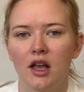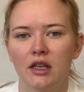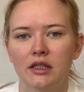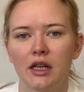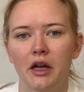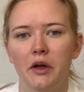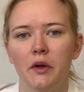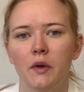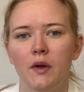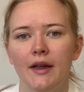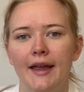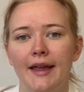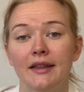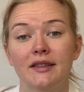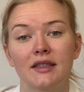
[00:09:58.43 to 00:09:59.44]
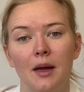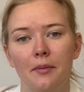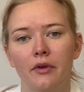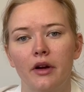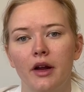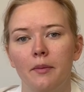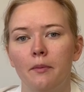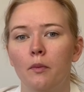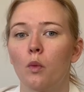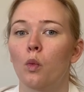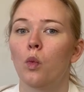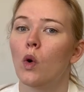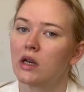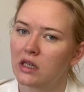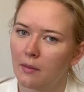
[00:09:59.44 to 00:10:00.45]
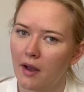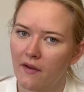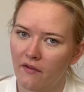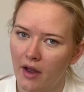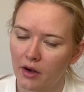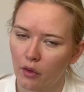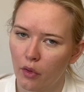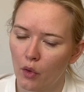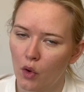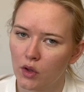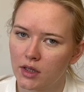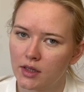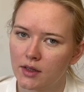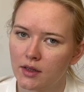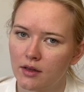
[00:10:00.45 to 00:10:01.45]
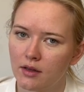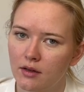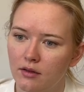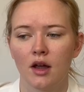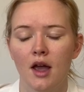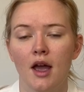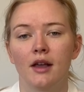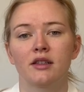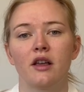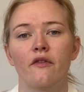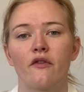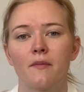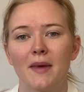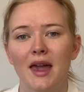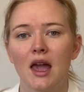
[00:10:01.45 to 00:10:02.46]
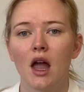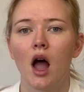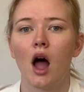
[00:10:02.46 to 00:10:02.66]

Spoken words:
So in summary, what are my final thoughts? So for me,